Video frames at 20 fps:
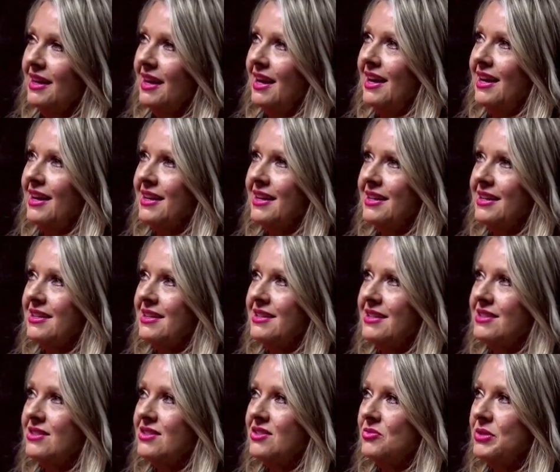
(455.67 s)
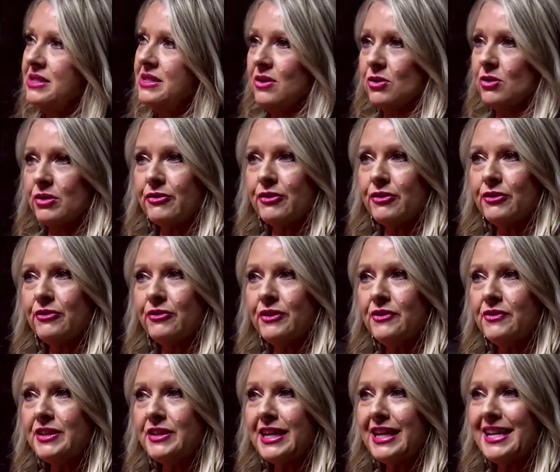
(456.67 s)
and we sold it for
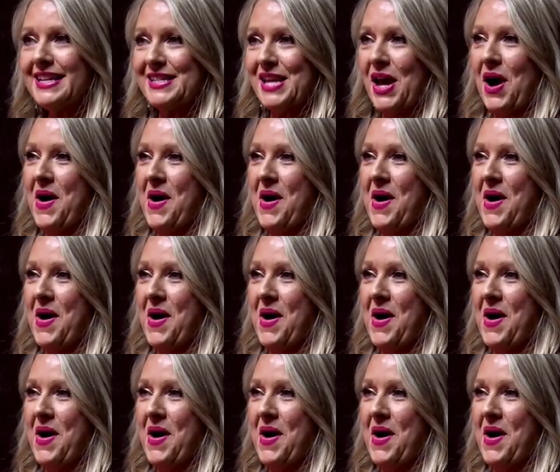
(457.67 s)
fifty. So.